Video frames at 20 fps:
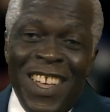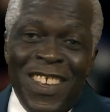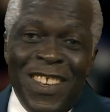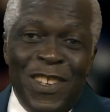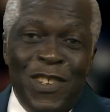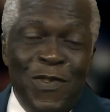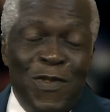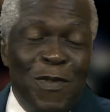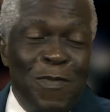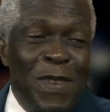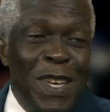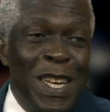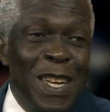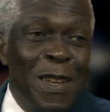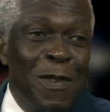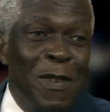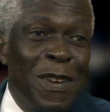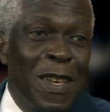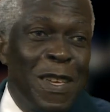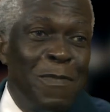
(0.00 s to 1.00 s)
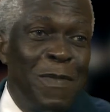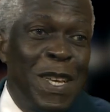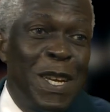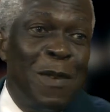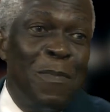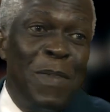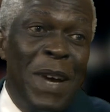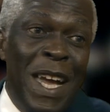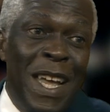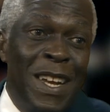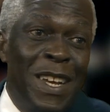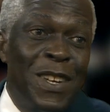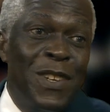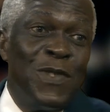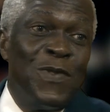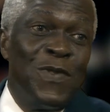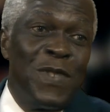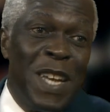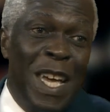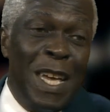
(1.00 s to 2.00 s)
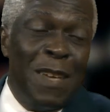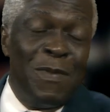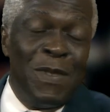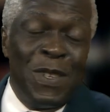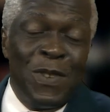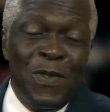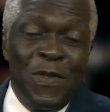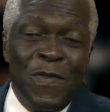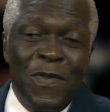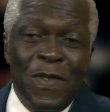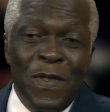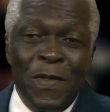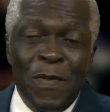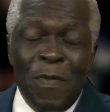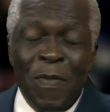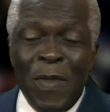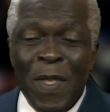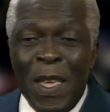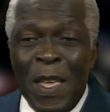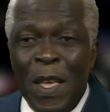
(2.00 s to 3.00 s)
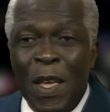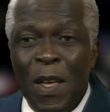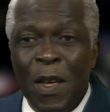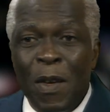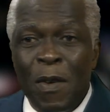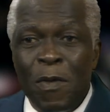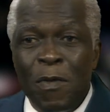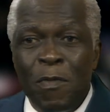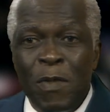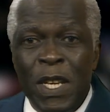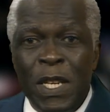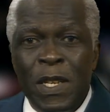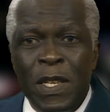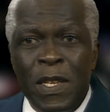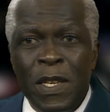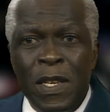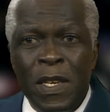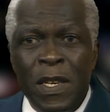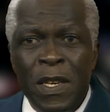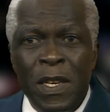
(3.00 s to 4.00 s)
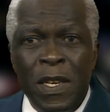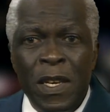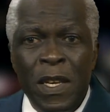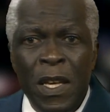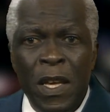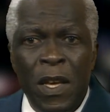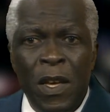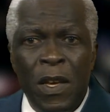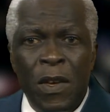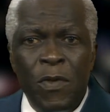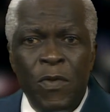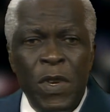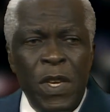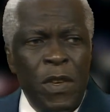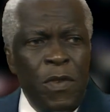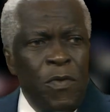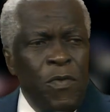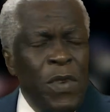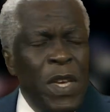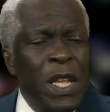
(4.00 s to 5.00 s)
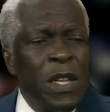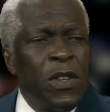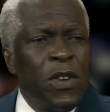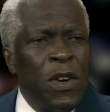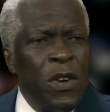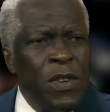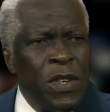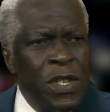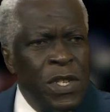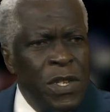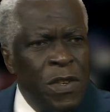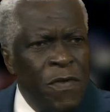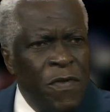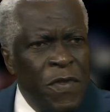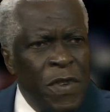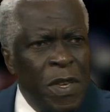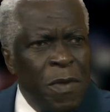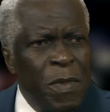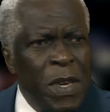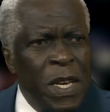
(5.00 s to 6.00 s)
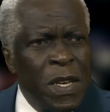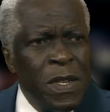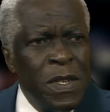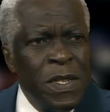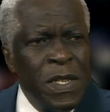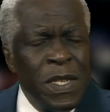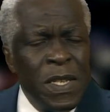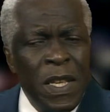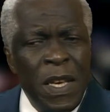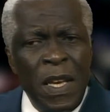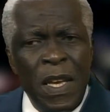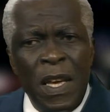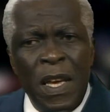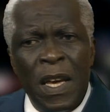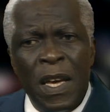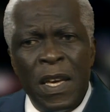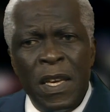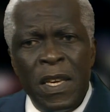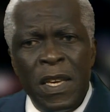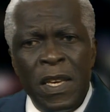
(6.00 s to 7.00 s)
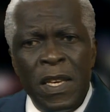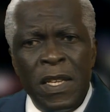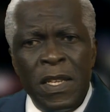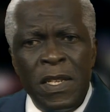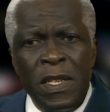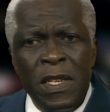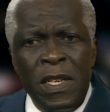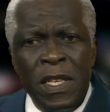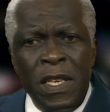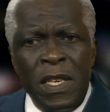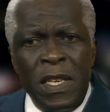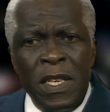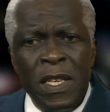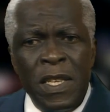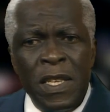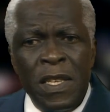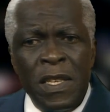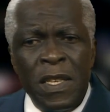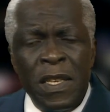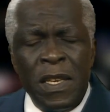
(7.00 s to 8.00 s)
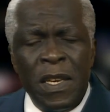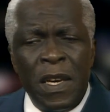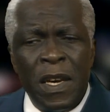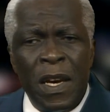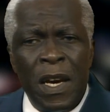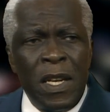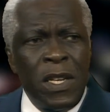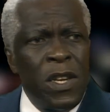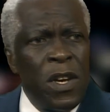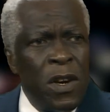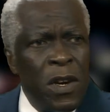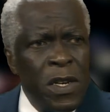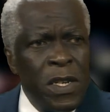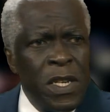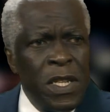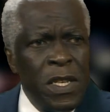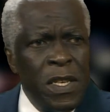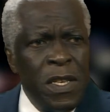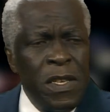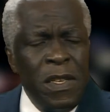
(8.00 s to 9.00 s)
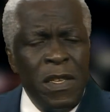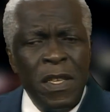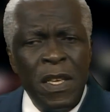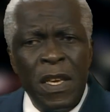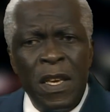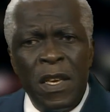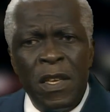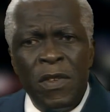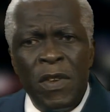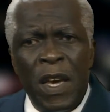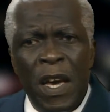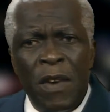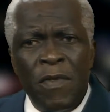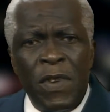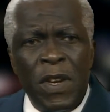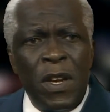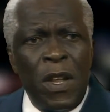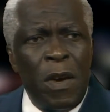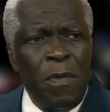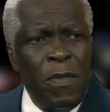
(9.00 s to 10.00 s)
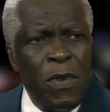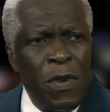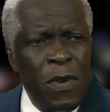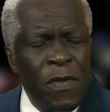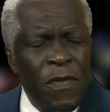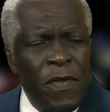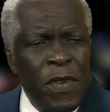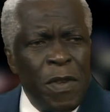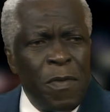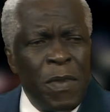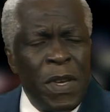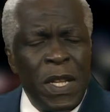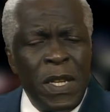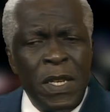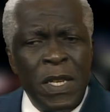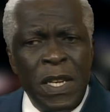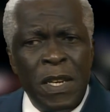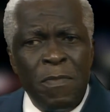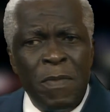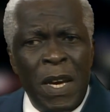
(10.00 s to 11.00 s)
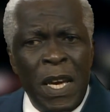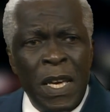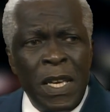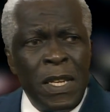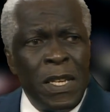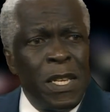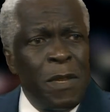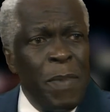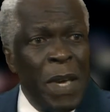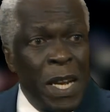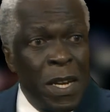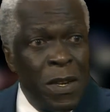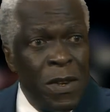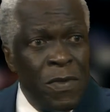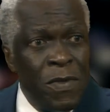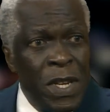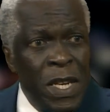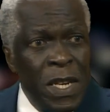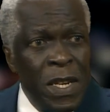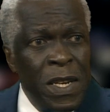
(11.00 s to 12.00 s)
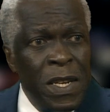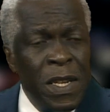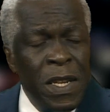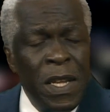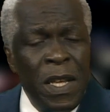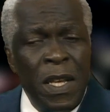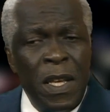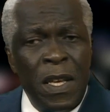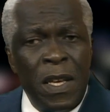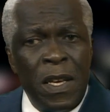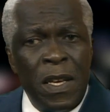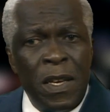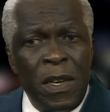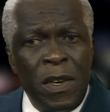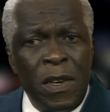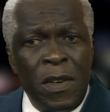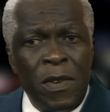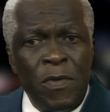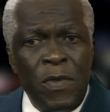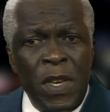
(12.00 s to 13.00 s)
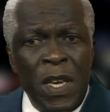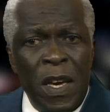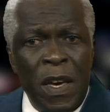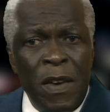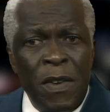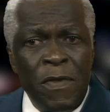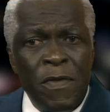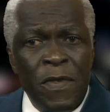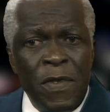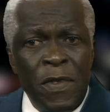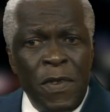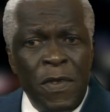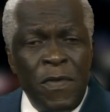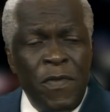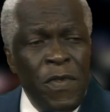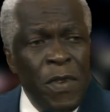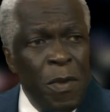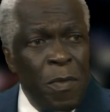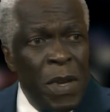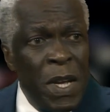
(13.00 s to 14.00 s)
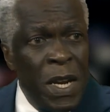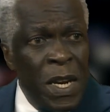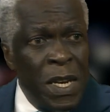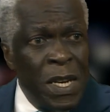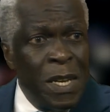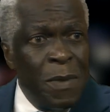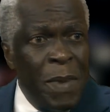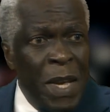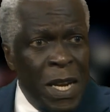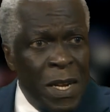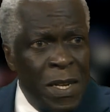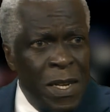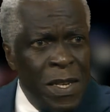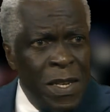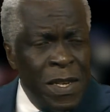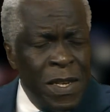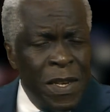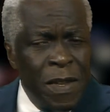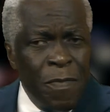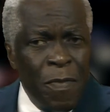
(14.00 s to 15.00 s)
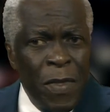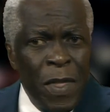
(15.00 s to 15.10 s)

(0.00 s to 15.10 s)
she would be being a pilot two times over. But we encourage the females. In the authority, we have a number of females. In my inspectorate, we have female inspectors.